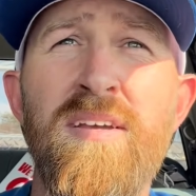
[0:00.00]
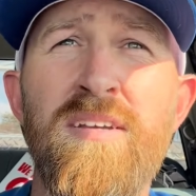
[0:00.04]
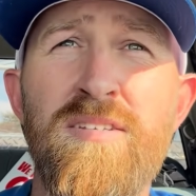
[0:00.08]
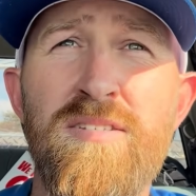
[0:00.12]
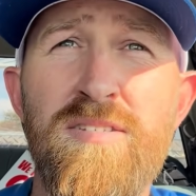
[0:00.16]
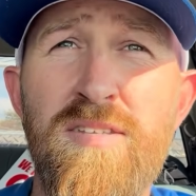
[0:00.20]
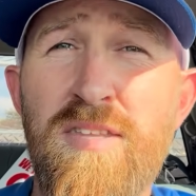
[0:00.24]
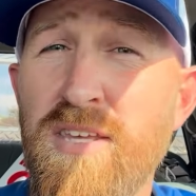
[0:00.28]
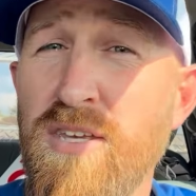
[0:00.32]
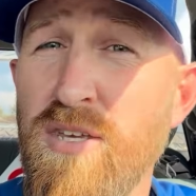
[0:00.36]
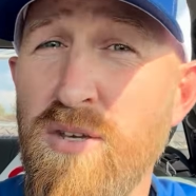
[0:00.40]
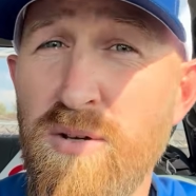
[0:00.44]

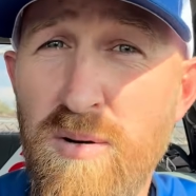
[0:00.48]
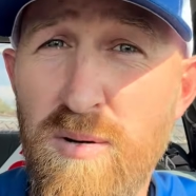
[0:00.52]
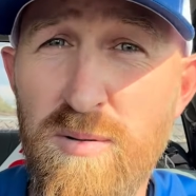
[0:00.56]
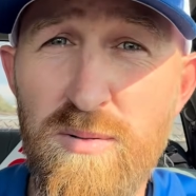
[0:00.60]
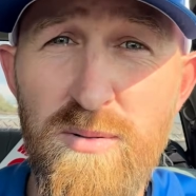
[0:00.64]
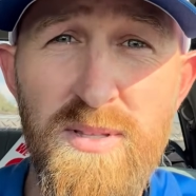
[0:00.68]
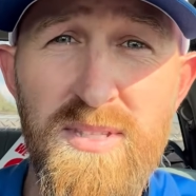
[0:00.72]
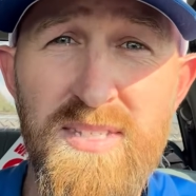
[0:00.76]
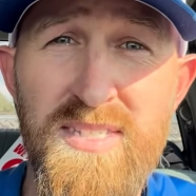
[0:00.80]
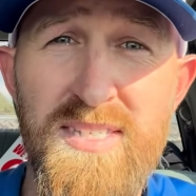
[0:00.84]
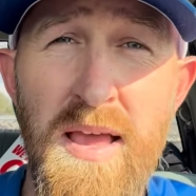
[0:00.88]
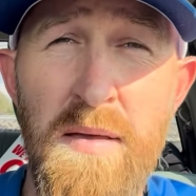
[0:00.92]
So that you don't
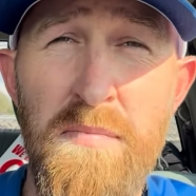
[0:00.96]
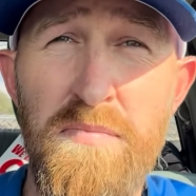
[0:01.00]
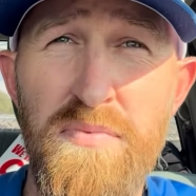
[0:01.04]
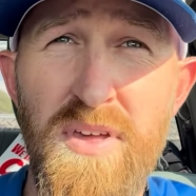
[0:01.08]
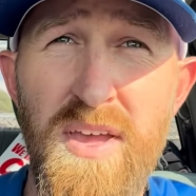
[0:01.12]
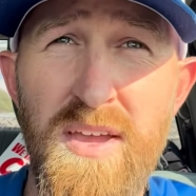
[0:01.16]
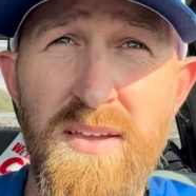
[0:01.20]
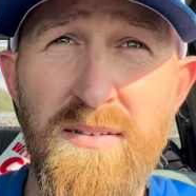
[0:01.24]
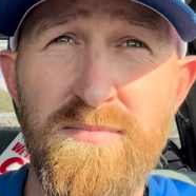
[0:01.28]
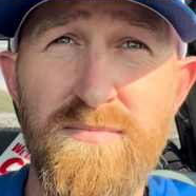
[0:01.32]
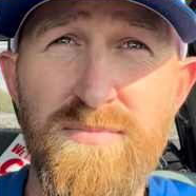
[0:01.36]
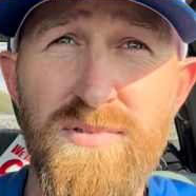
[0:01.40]
do the same
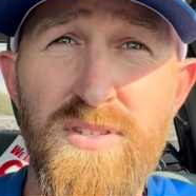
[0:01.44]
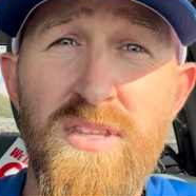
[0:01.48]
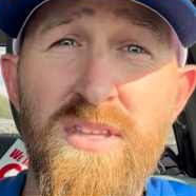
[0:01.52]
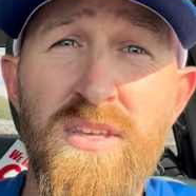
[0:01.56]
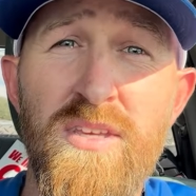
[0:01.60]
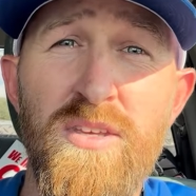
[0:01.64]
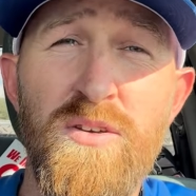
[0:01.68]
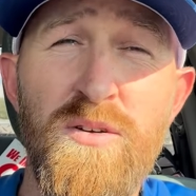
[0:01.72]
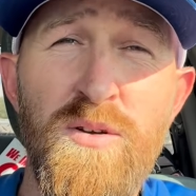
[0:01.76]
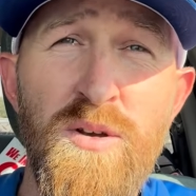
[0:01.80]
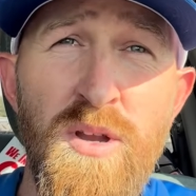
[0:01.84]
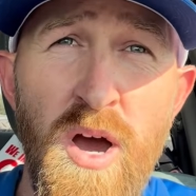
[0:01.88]
thing, so
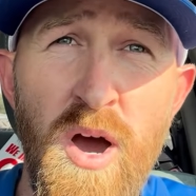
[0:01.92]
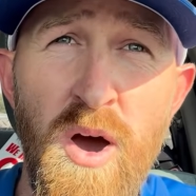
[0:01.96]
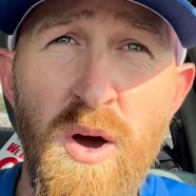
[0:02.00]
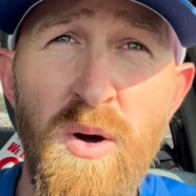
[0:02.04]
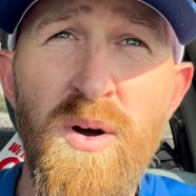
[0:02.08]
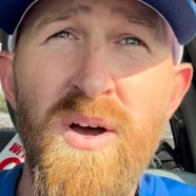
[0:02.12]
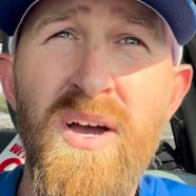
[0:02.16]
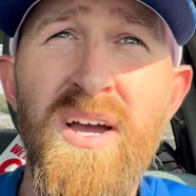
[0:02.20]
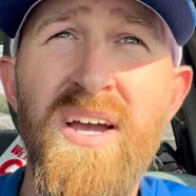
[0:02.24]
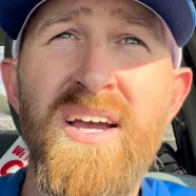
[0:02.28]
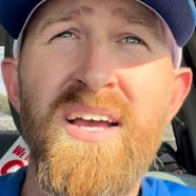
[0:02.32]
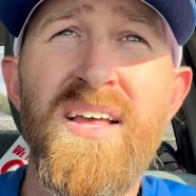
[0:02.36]
that you
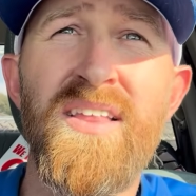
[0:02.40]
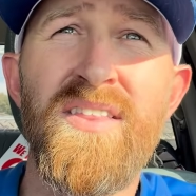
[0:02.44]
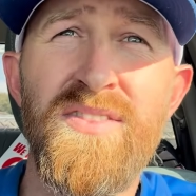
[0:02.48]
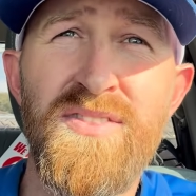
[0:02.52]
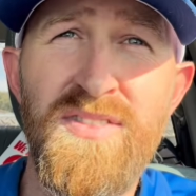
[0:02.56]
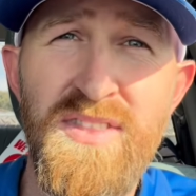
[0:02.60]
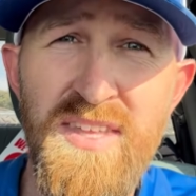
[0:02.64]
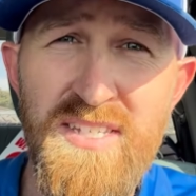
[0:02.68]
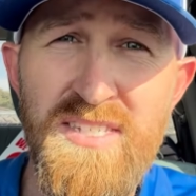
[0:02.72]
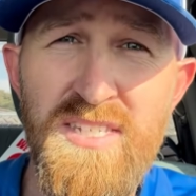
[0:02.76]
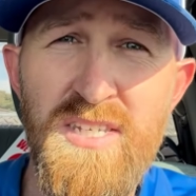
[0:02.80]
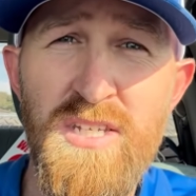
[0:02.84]
know
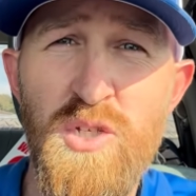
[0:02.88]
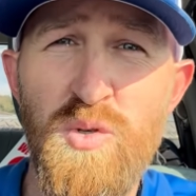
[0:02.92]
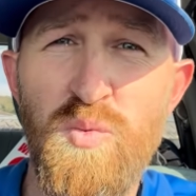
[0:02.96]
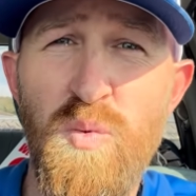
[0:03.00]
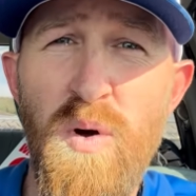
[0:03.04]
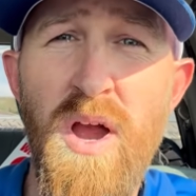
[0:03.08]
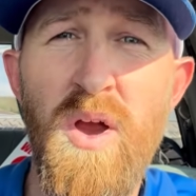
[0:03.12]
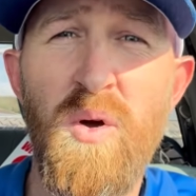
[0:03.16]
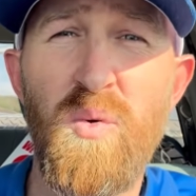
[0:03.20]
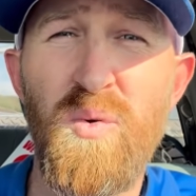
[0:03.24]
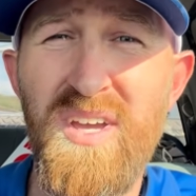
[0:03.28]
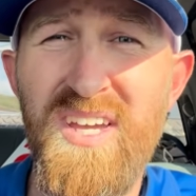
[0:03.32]
this is
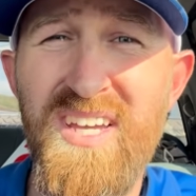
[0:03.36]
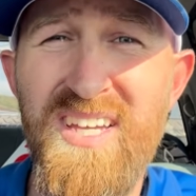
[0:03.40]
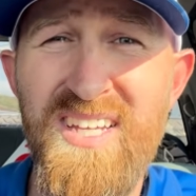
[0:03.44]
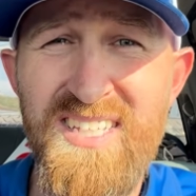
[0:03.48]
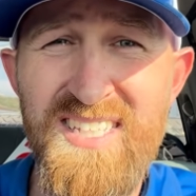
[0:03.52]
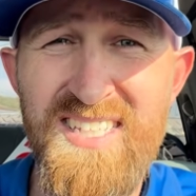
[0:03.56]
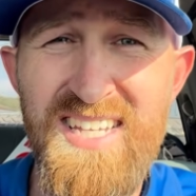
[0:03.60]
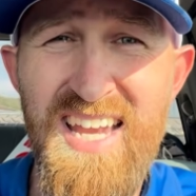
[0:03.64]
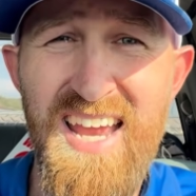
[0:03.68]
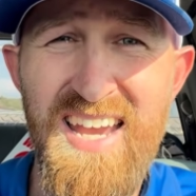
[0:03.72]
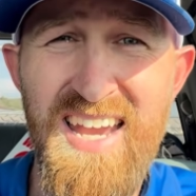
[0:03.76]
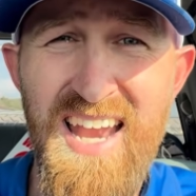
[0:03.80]
where we can
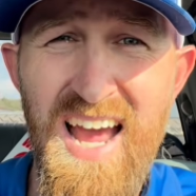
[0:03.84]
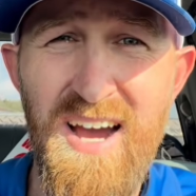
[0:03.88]
stand